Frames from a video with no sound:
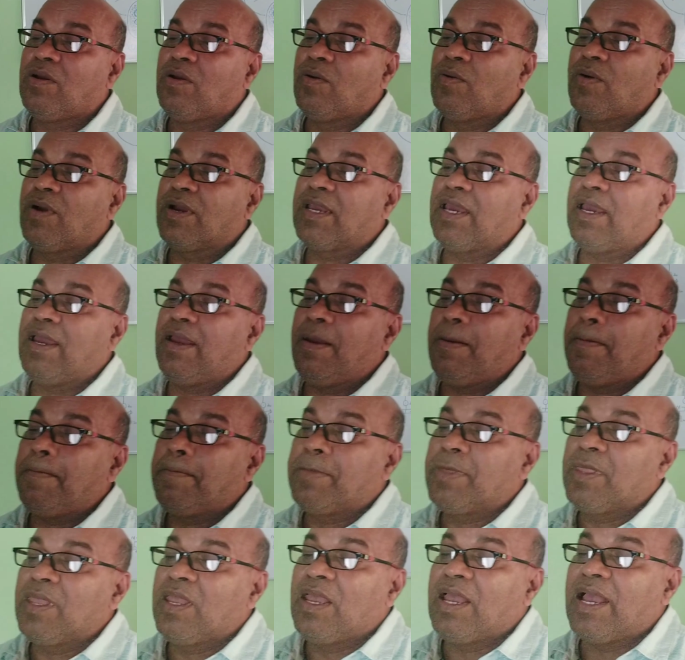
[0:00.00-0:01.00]

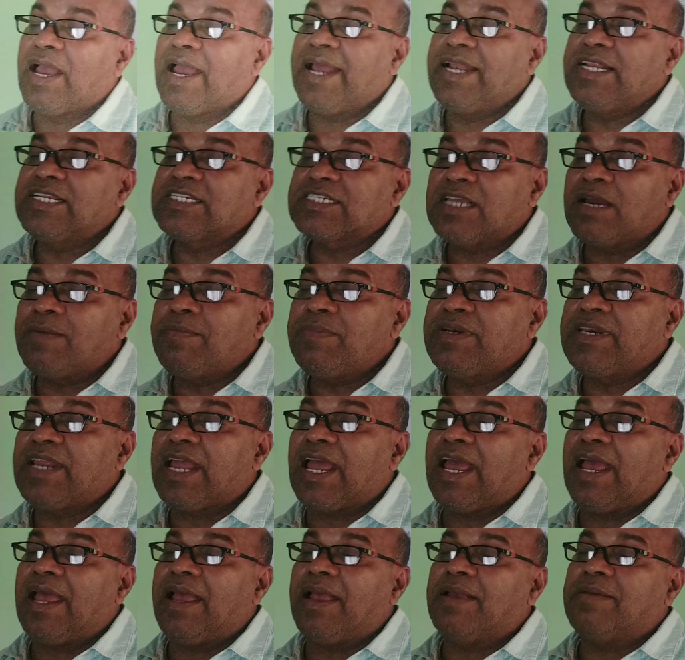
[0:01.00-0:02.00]
Okay, and
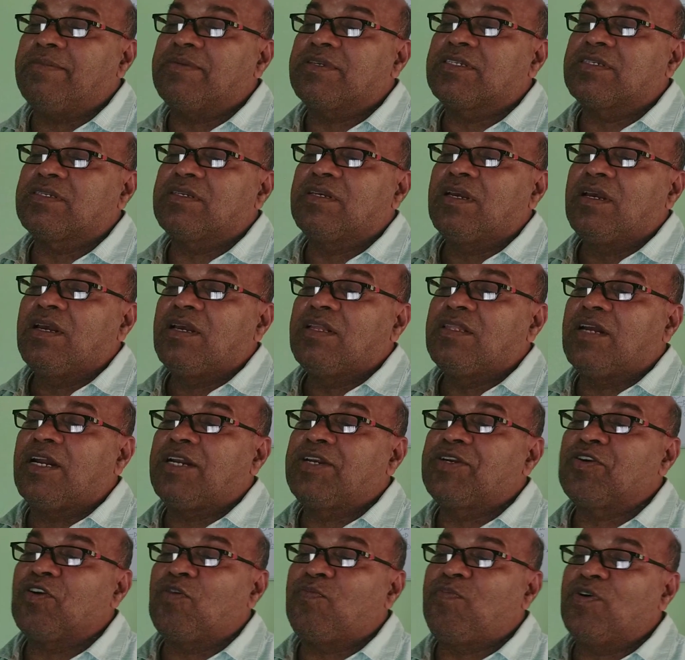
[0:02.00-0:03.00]
sometimes
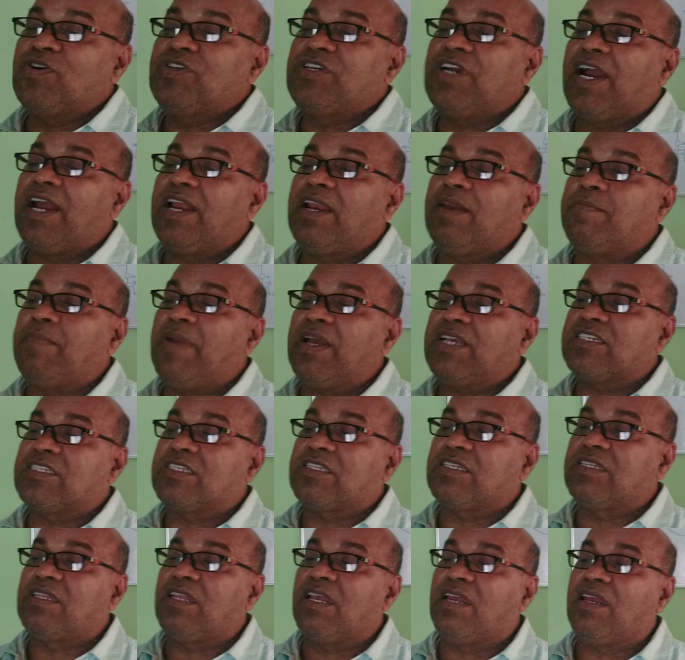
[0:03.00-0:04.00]
the trophozoite
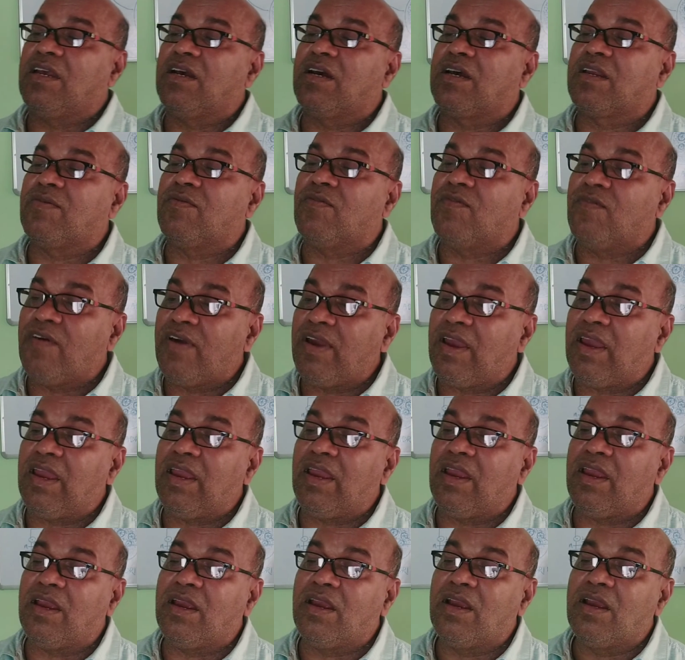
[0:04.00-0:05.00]
makes their
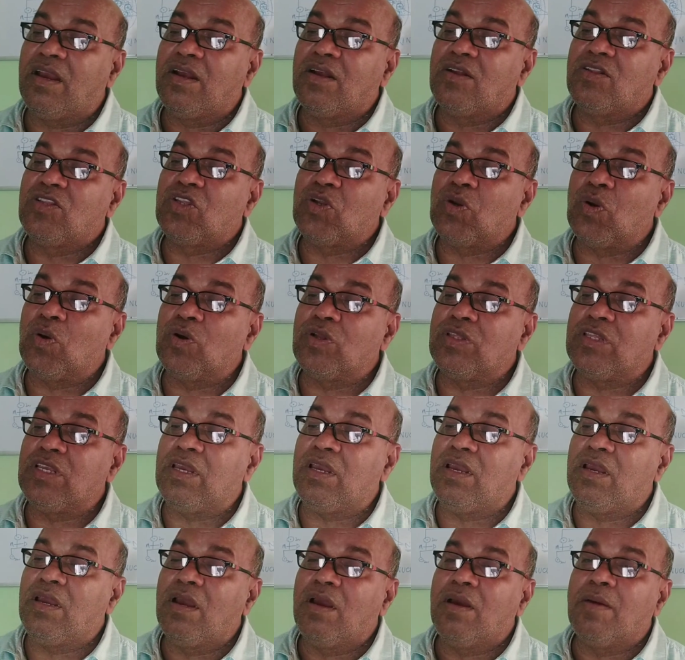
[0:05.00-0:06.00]
way through
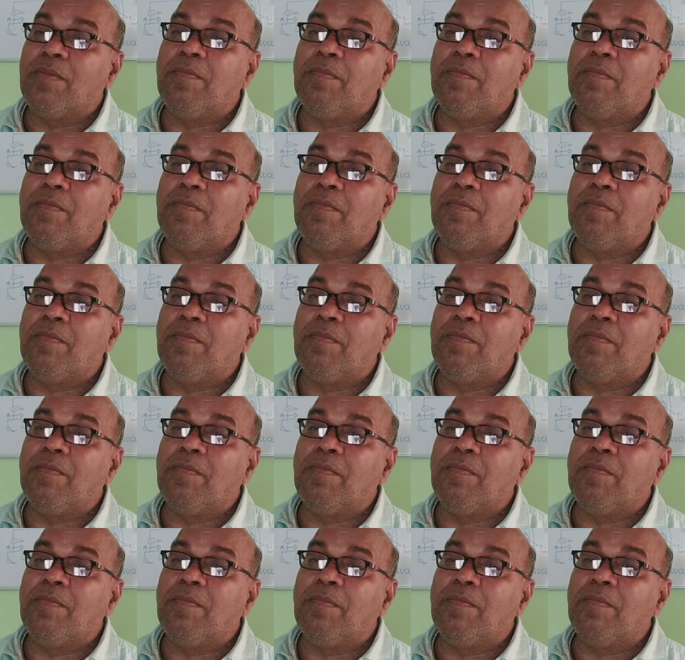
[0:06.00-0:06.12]
the